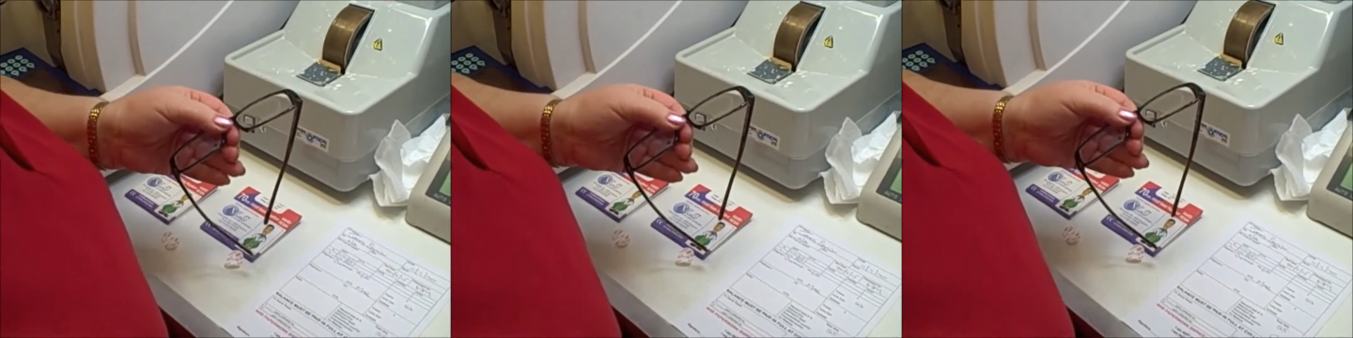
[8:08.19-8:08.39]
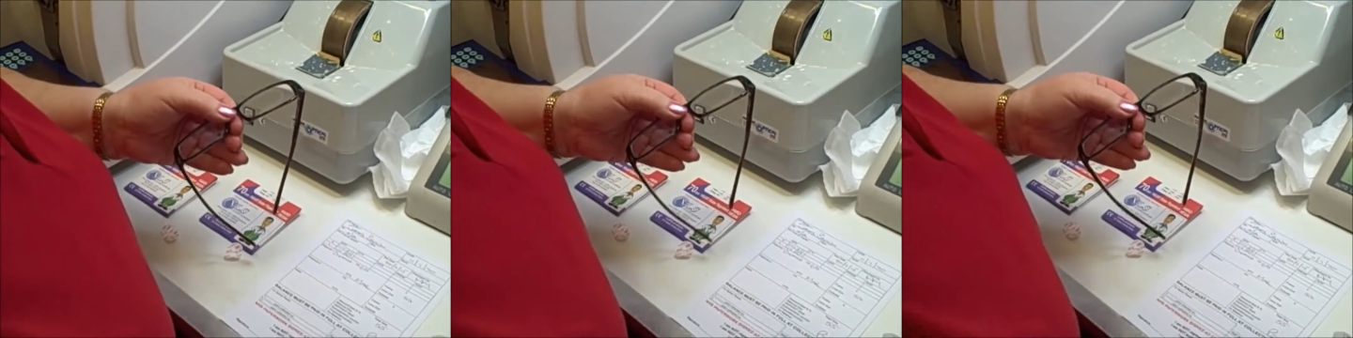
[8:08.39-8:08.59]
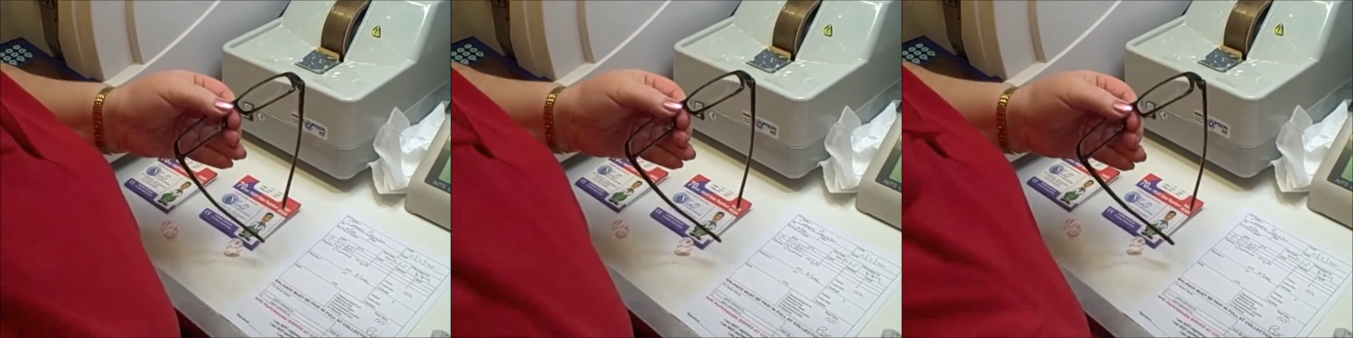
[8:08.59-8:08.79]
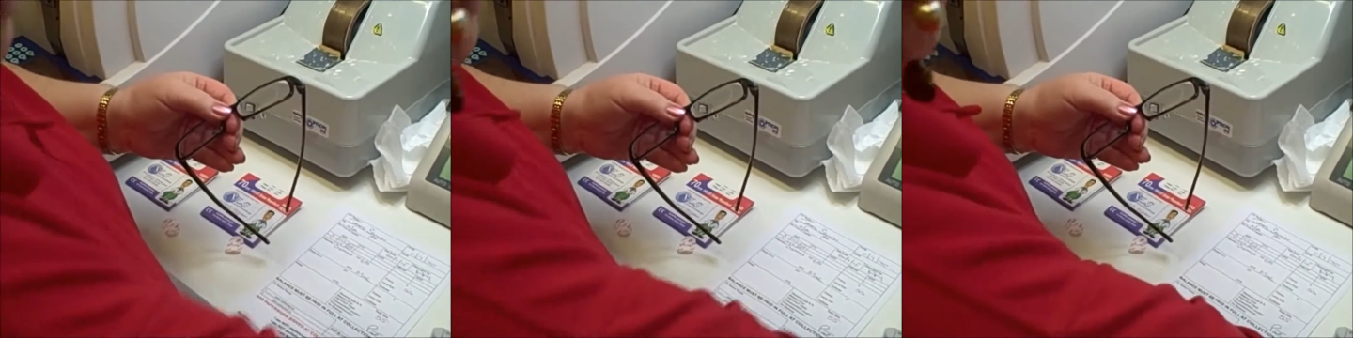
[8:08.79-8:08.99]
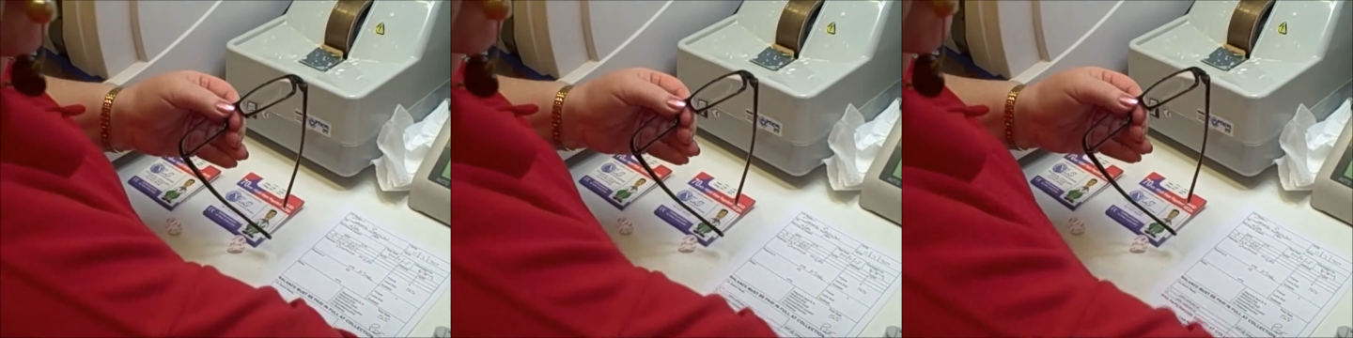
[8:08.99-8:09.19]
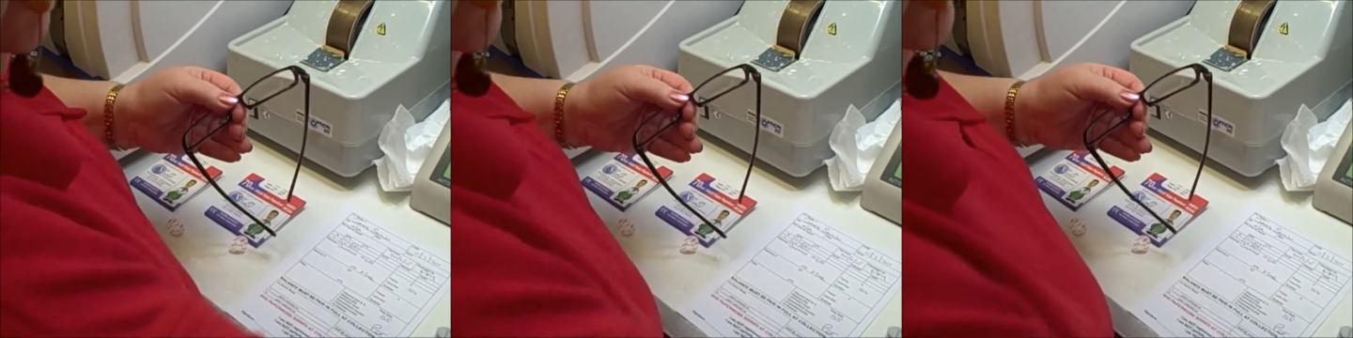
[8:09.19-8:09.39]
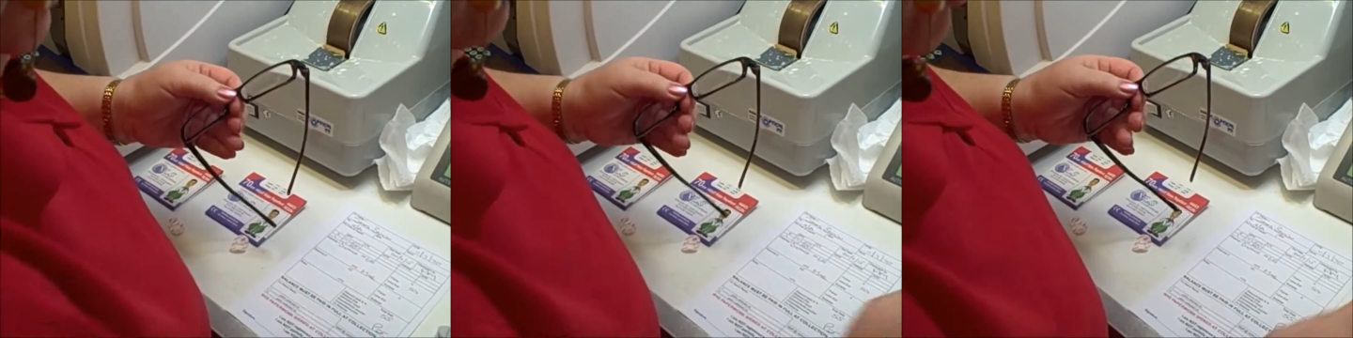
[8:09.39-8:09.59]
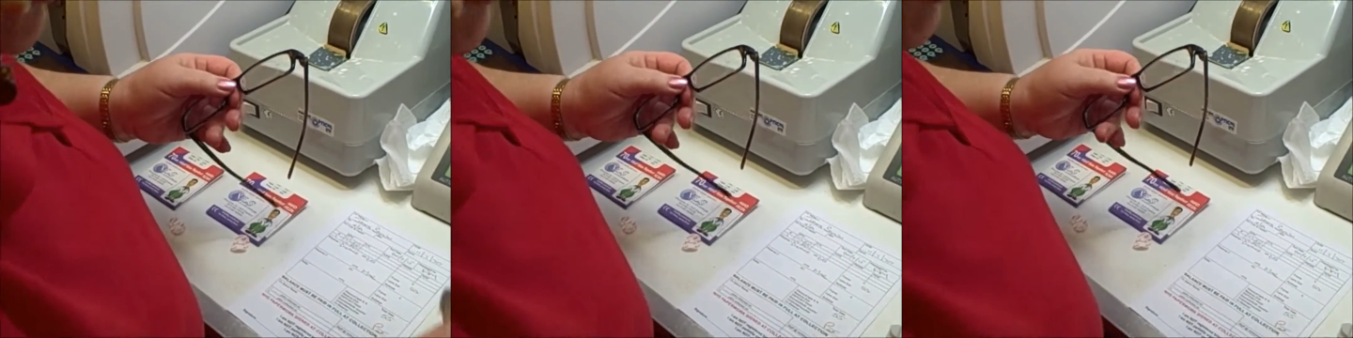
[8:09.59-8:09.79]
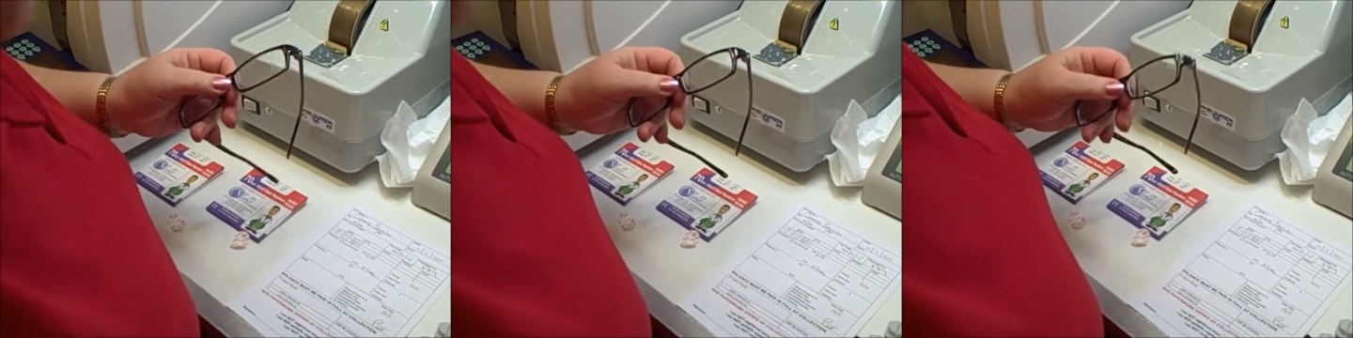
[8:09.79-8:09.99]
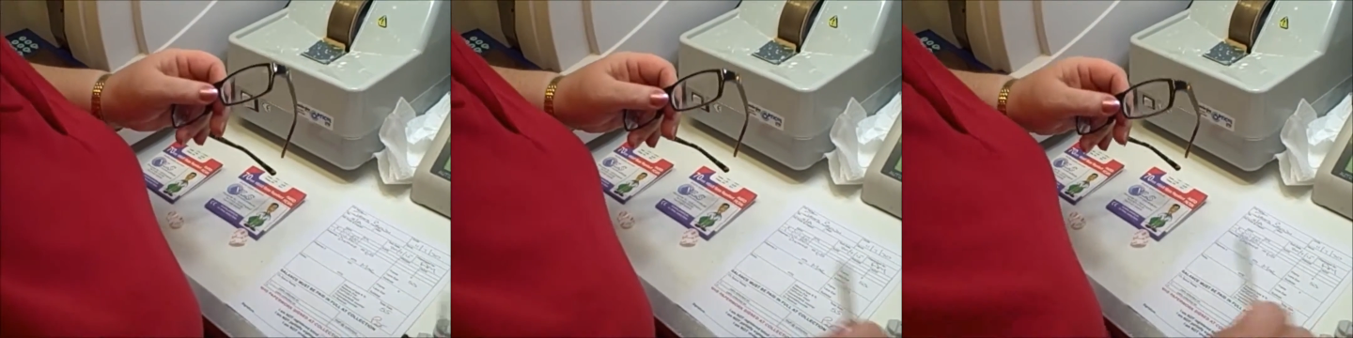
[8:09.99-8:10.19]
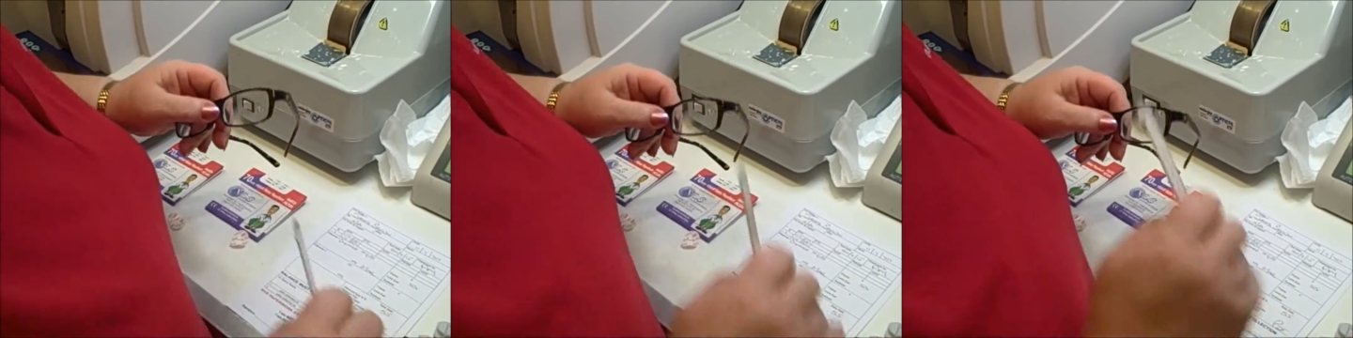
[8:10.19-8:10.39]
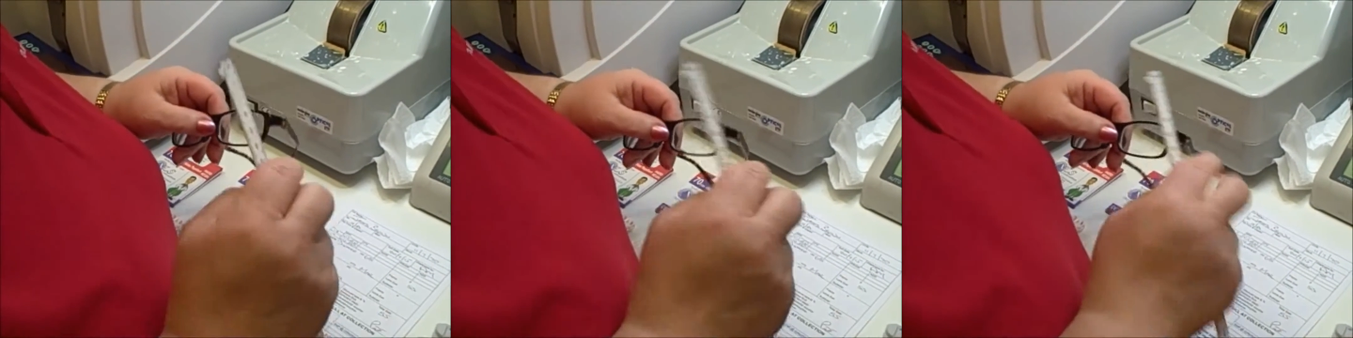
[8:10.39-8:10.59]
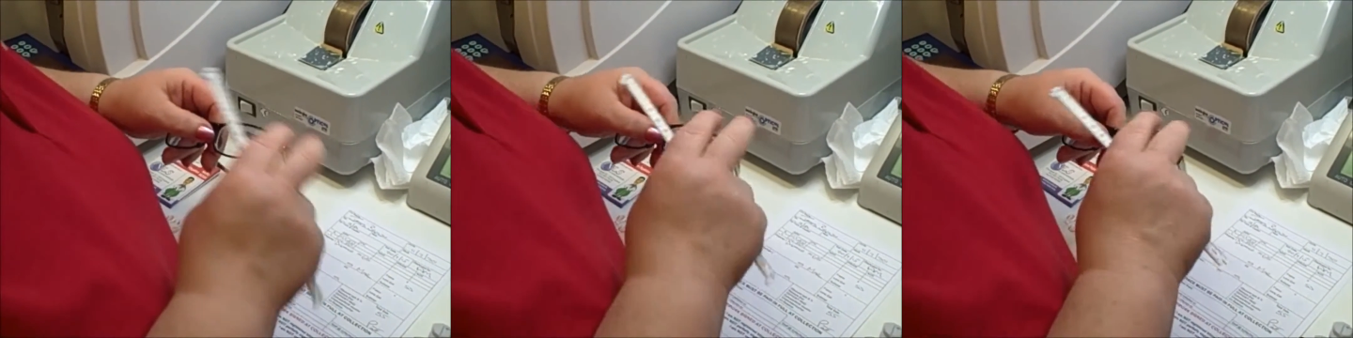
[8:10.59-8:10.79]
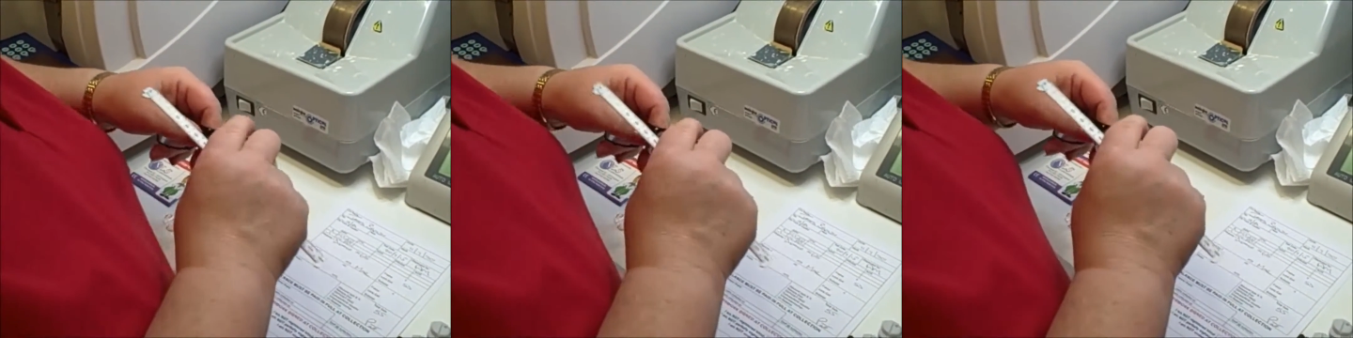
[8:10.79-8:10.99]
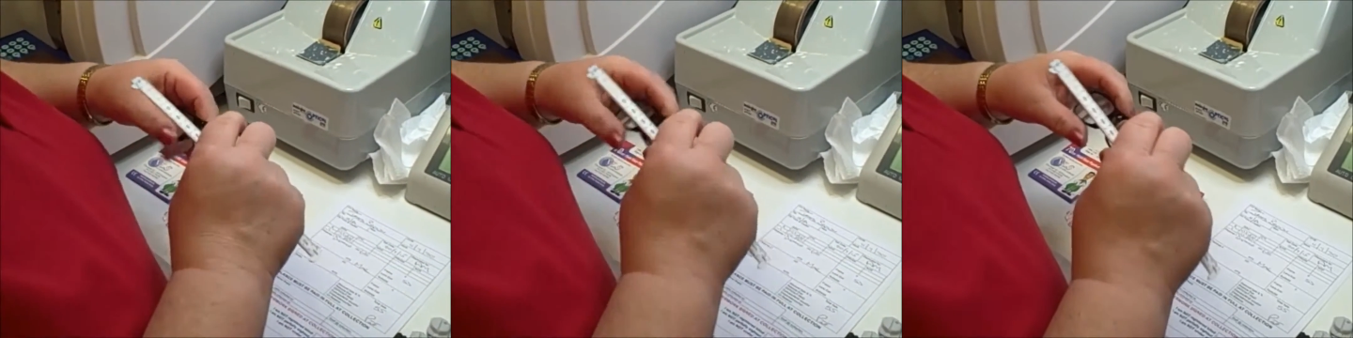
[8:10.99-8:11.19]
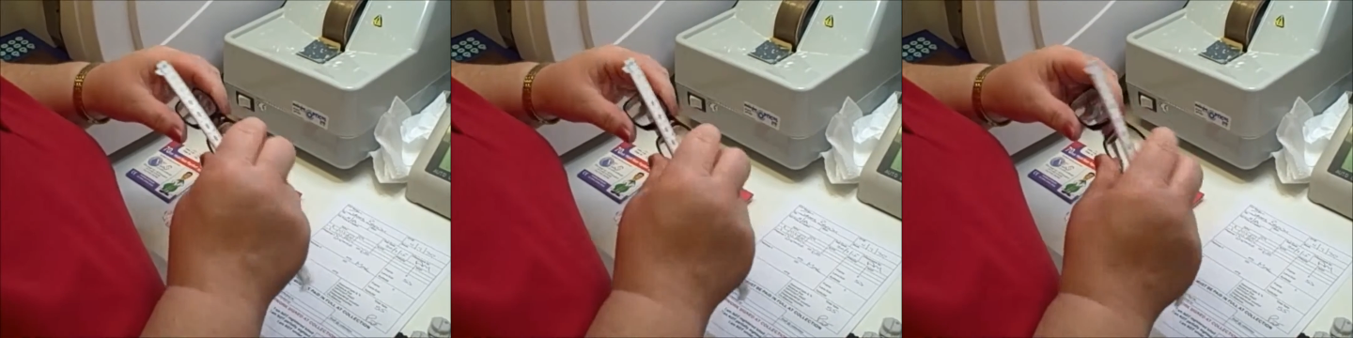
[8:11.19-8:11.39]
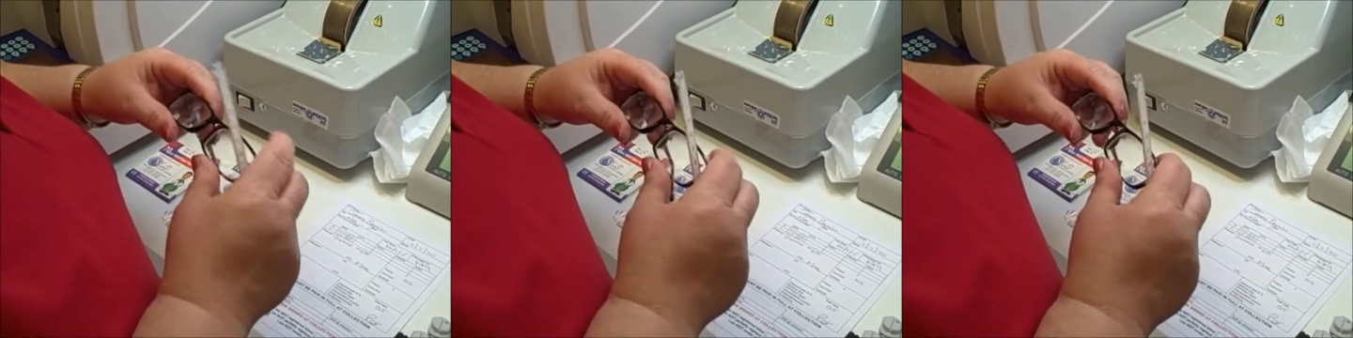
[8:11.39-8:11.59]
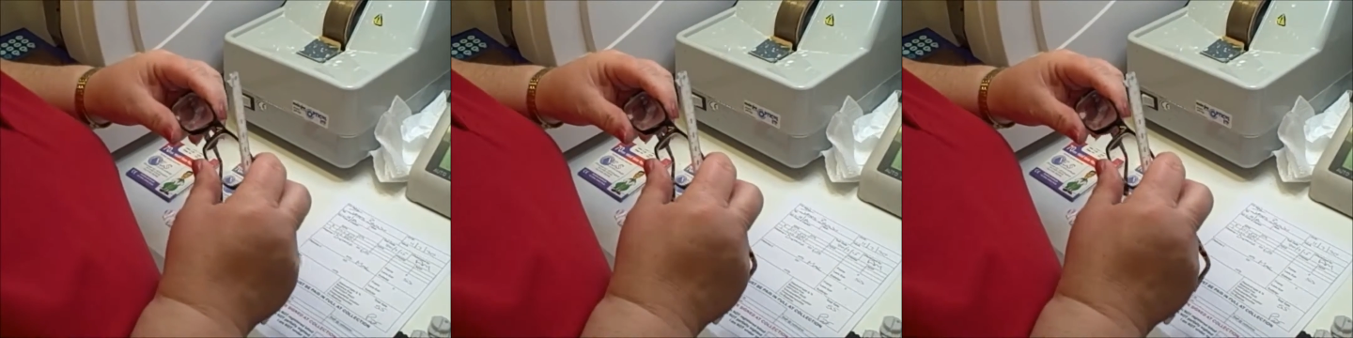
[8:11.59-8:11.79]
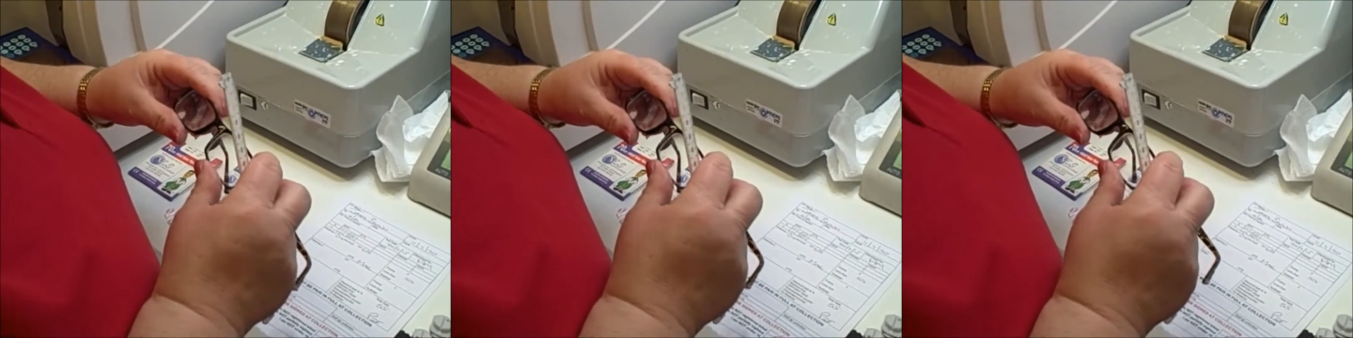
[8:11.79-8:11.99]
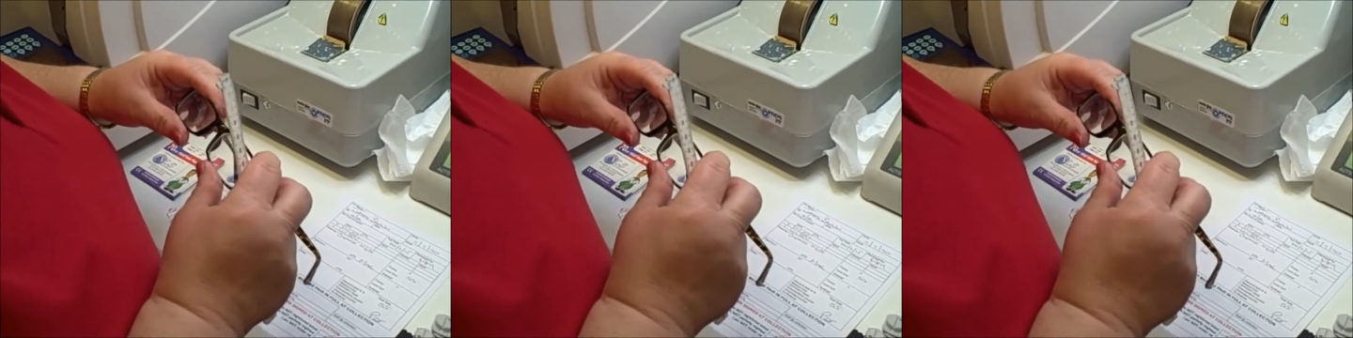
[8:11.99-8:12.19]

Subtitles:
Nobody's mouth can be seen.